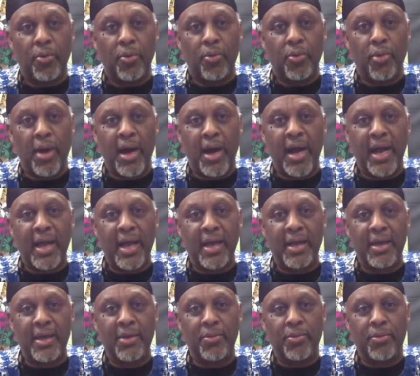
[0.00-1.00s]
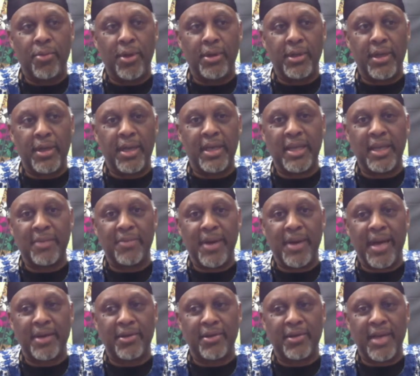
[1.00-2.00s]
Why would
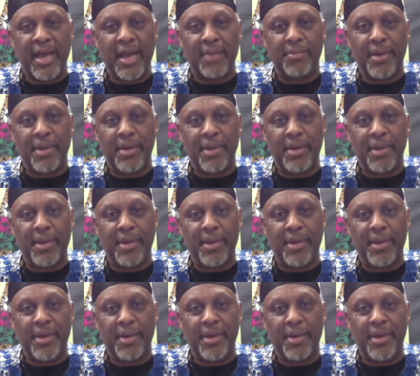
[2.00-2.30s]
anybody who got